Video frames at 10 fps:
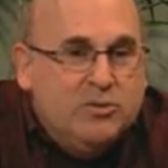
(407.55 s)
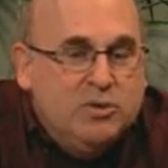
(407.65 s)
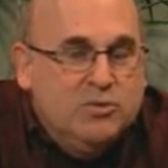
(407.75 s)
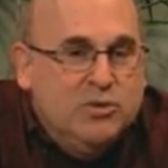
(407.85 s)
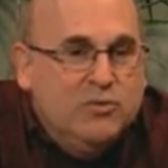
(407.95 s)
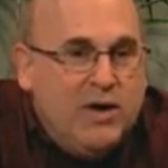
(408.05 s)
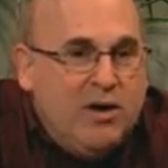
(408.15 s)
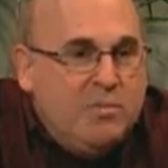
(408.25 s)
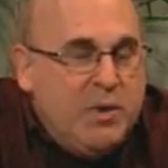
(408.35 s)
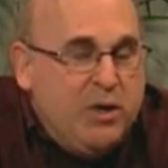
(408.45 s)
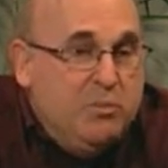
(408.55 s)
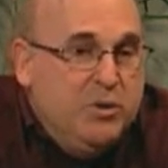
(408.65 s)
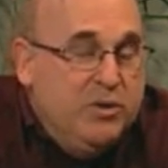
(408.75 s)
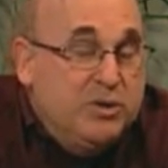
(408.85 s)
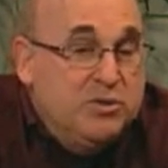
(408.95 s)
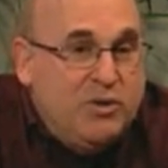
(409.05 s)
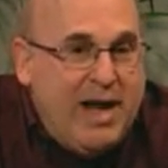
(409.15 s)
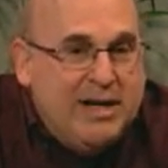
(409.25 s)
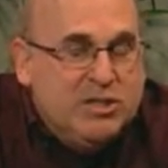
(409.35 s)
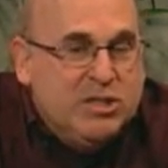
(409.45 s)
to develop therapeutic
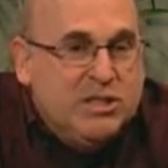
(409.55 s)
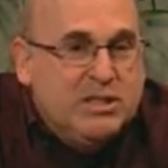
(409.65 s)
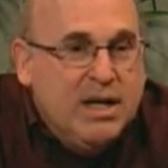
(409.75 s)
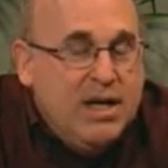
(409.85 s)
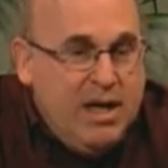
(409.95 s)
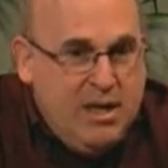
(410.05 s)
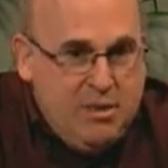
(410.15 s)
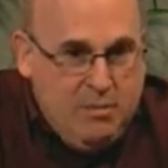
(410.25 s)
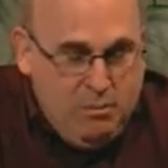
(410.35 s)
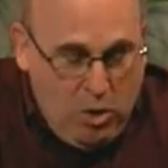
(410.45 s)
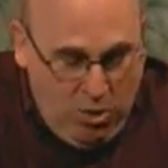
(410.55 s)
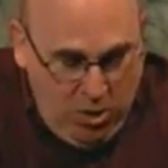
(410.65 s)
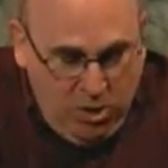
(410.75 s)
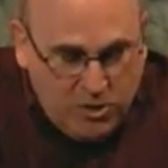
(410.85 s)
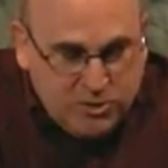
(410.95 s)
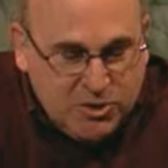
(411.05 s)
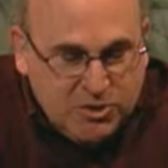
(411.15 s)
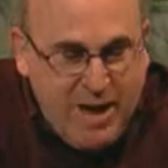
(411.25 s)
strategies. Also,